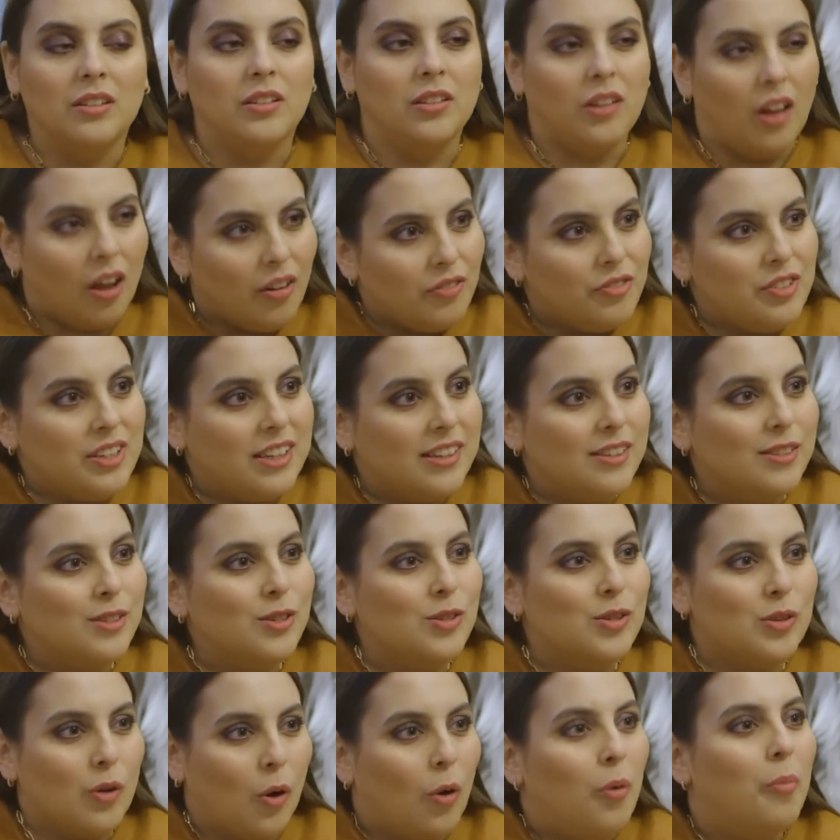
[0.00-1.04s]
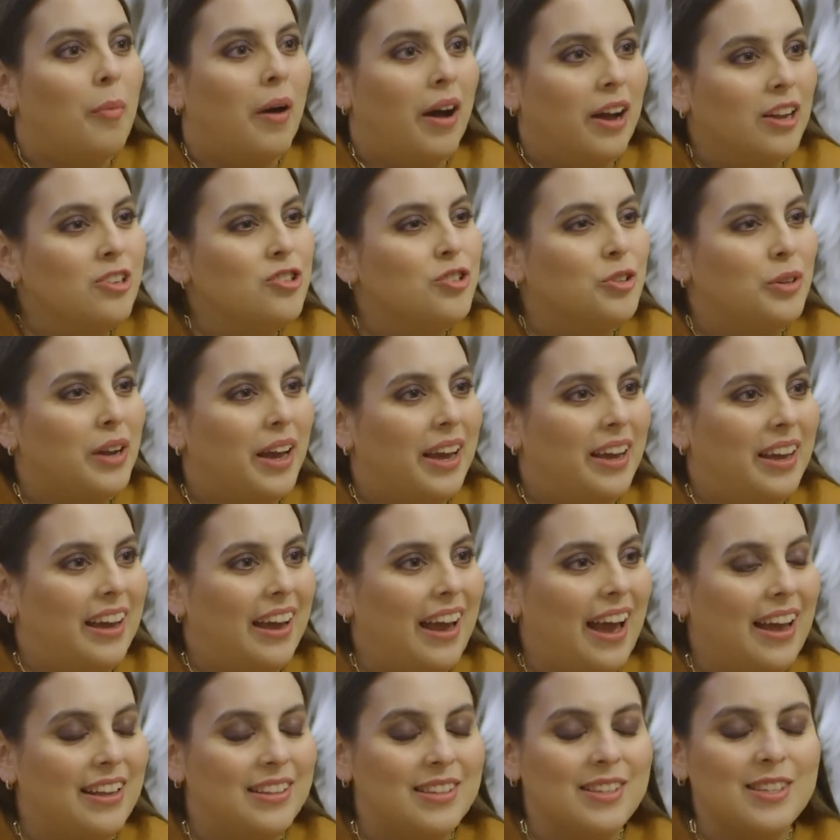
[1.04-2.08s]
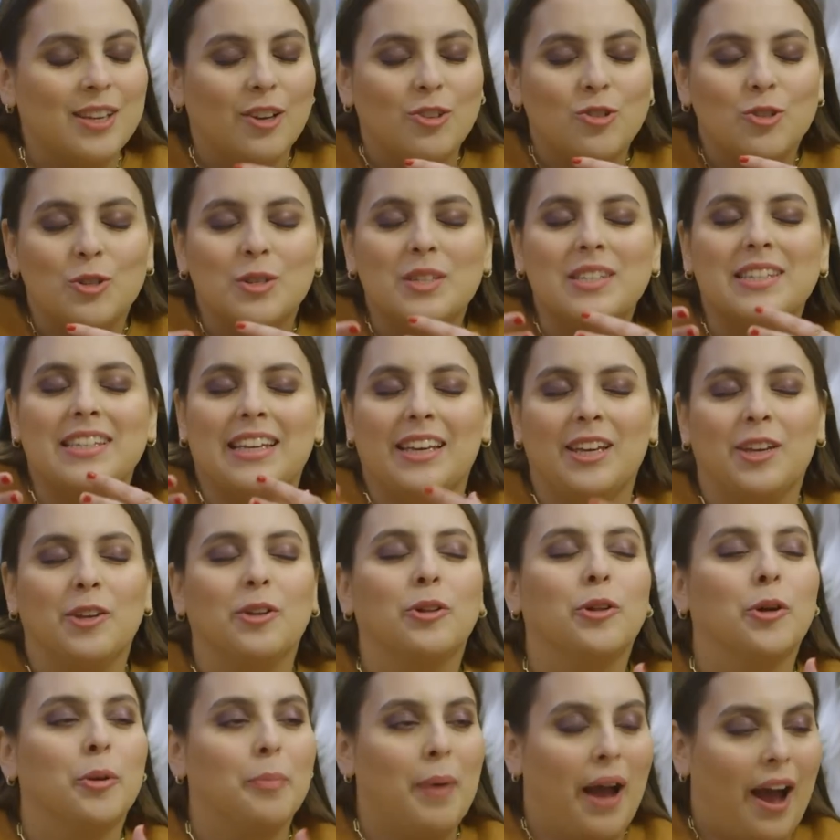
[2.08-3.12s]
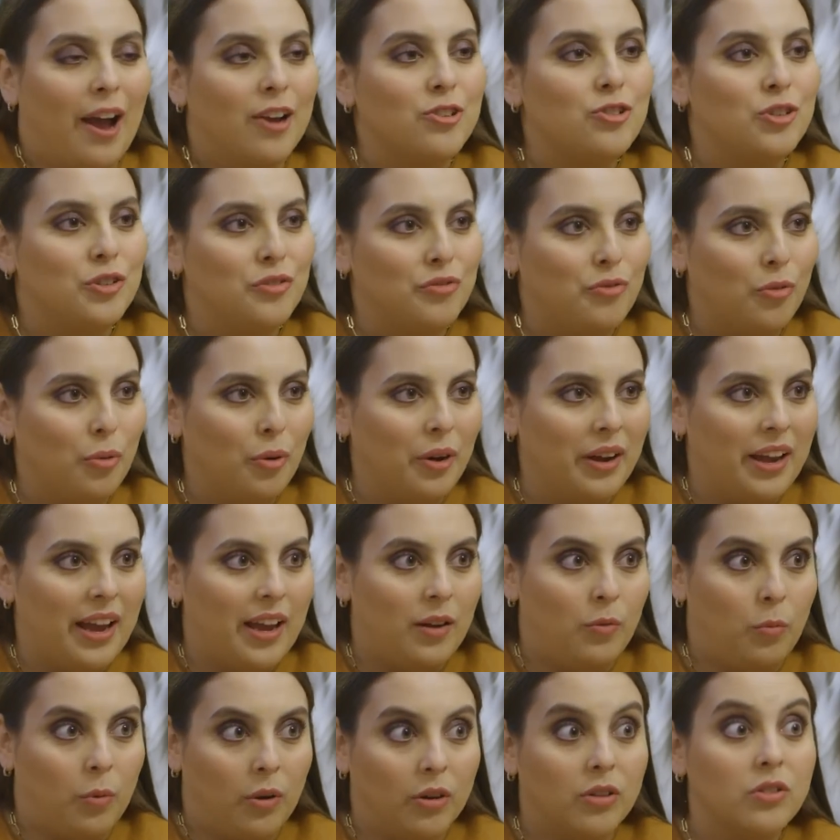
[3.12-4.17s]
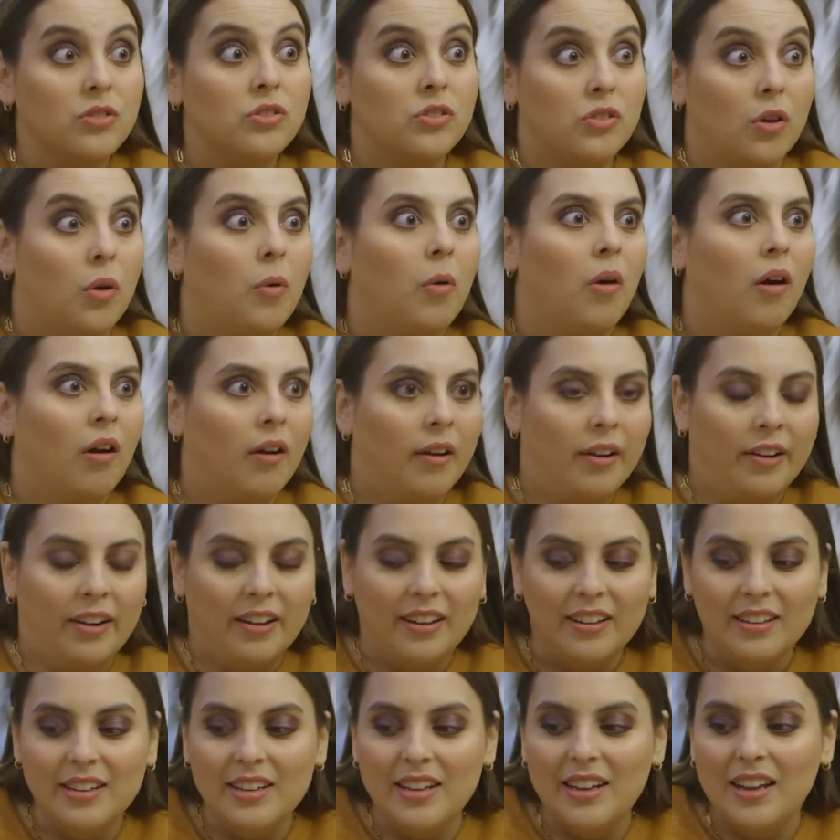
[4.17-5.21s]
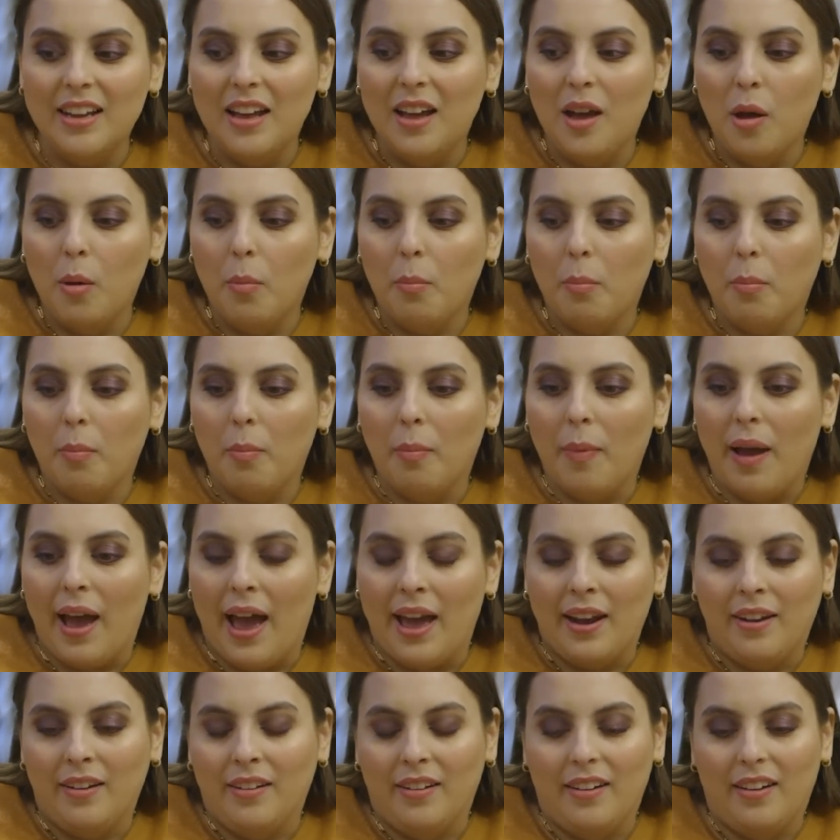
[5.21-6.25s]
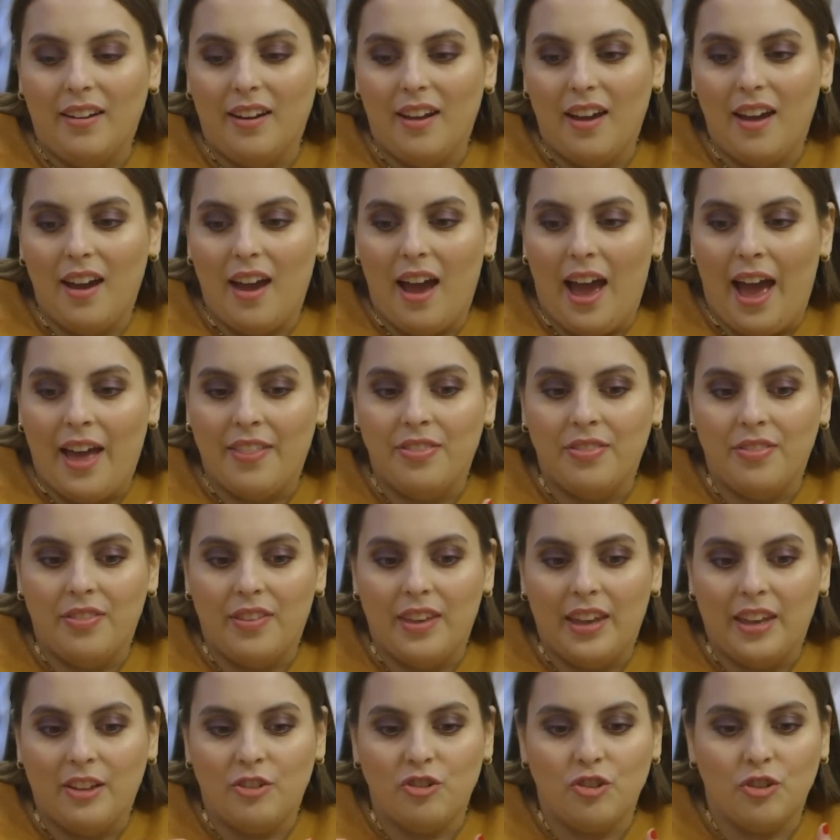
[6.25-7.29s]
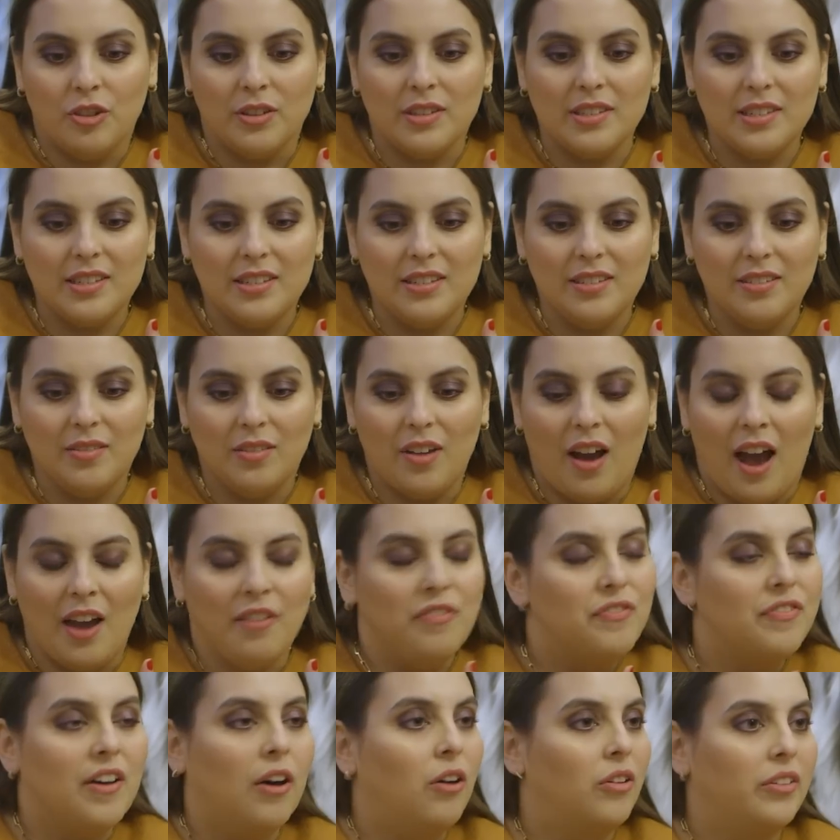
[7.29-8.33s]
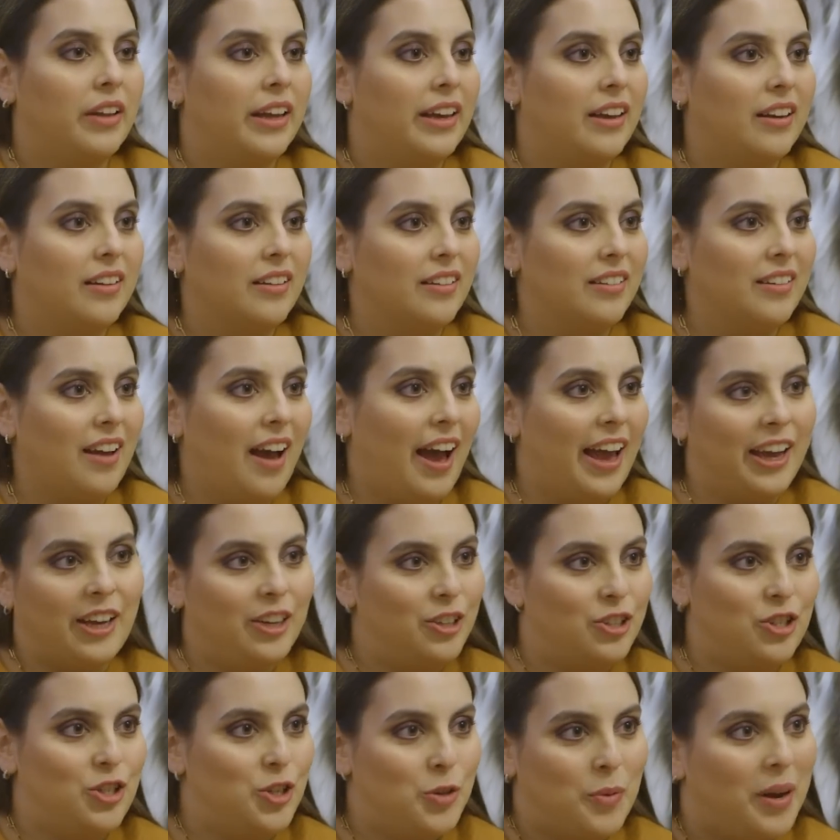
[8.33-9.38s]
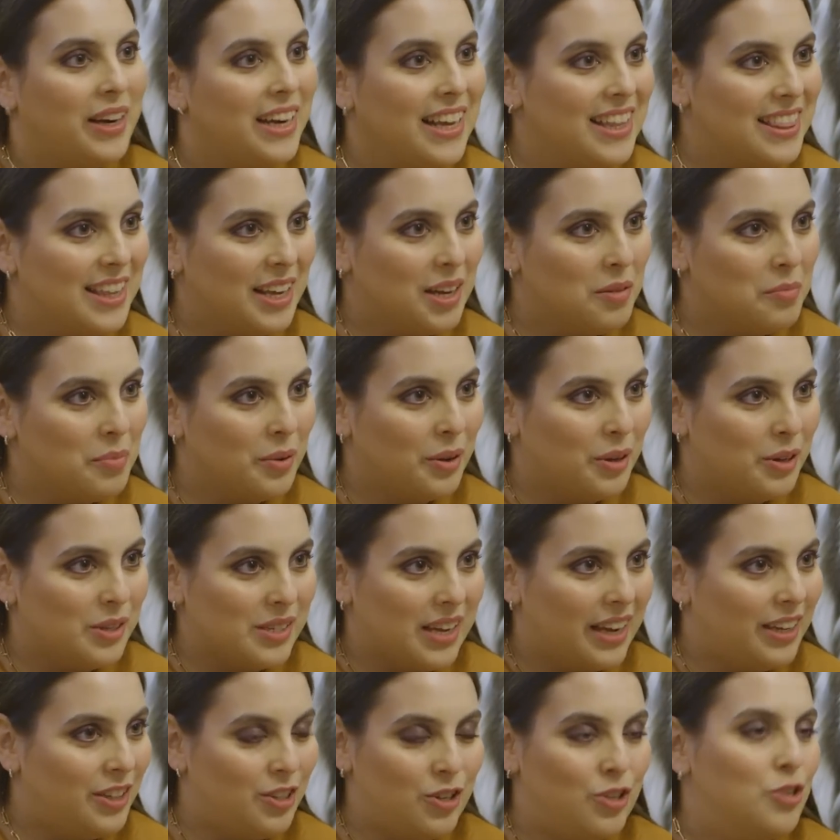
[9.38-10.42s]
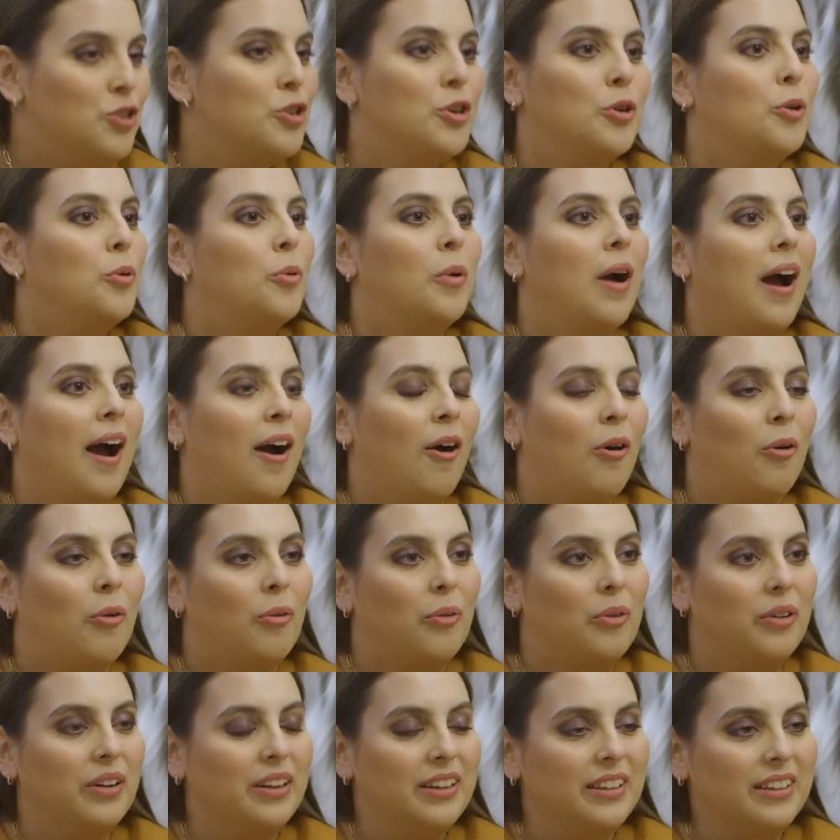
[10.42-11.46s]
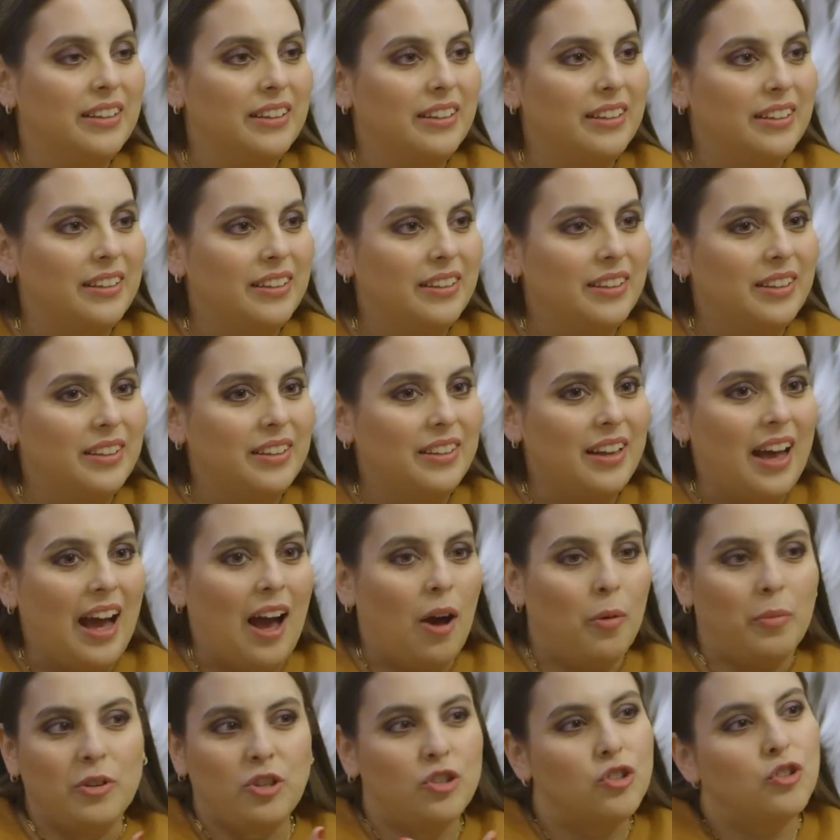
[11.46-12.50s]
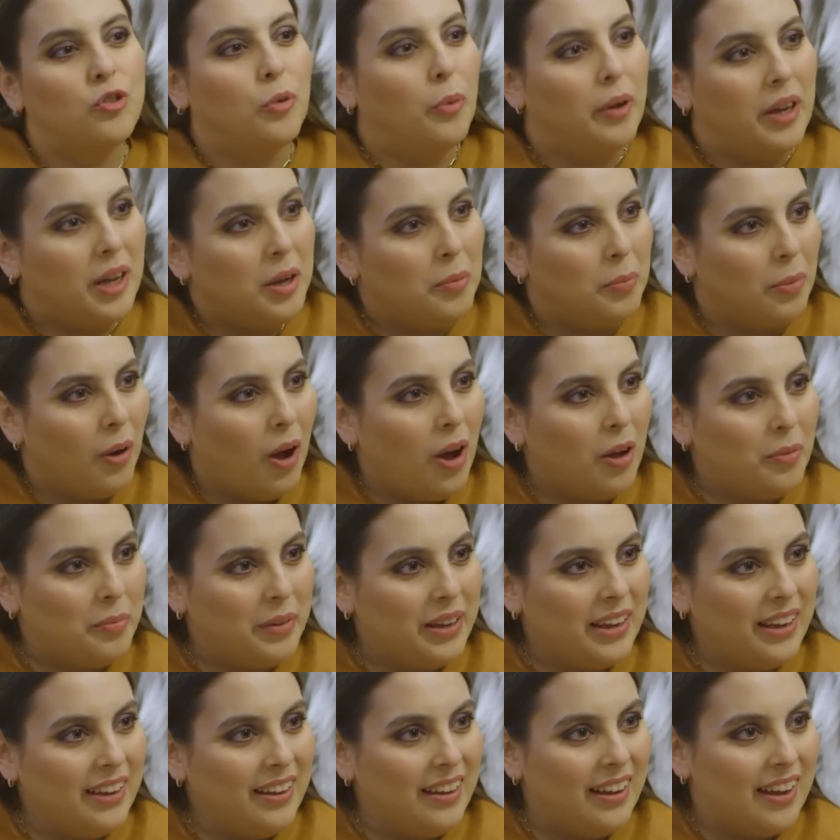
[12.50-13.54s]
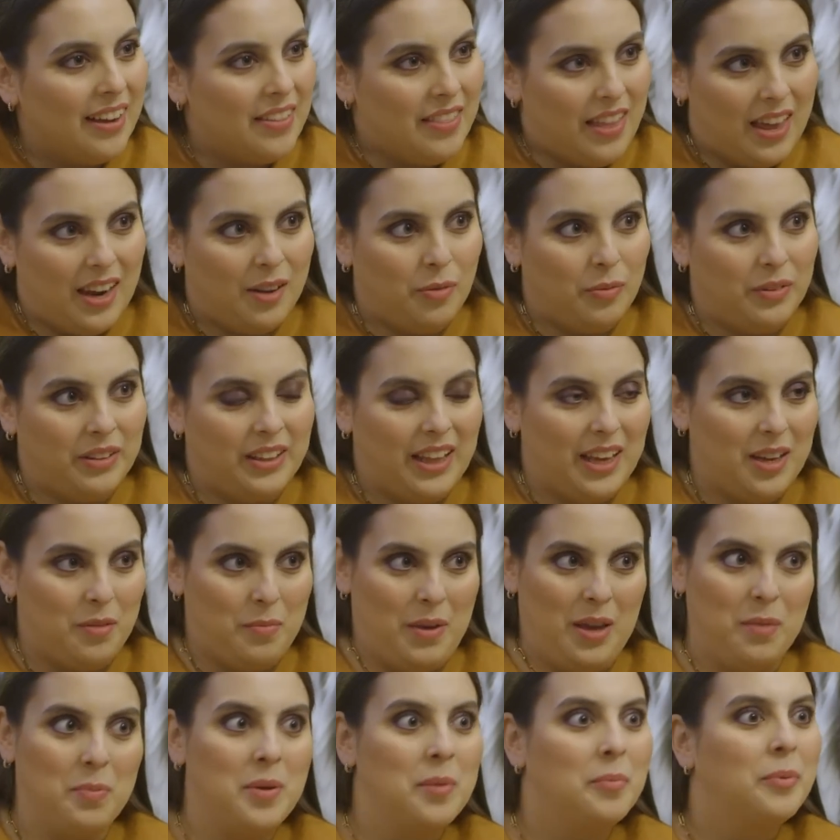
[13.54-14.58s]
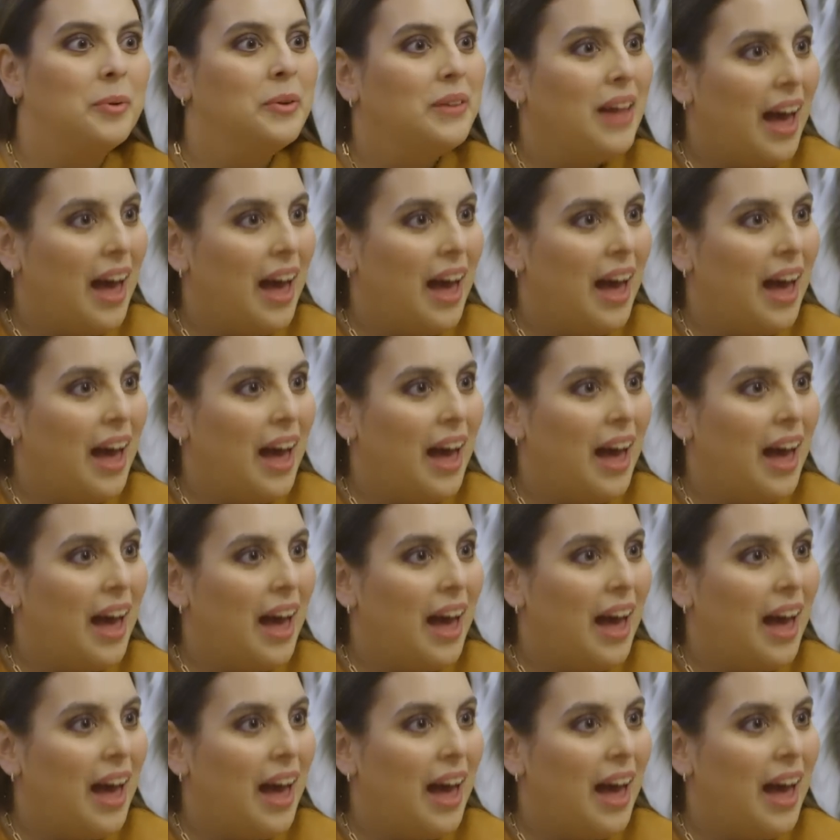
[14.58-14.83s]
loved it so much, and I had such a singular passion for it and worked so hard, and it just, I felt like I could do anything because I knew how much joy it brought me, and that it would like make people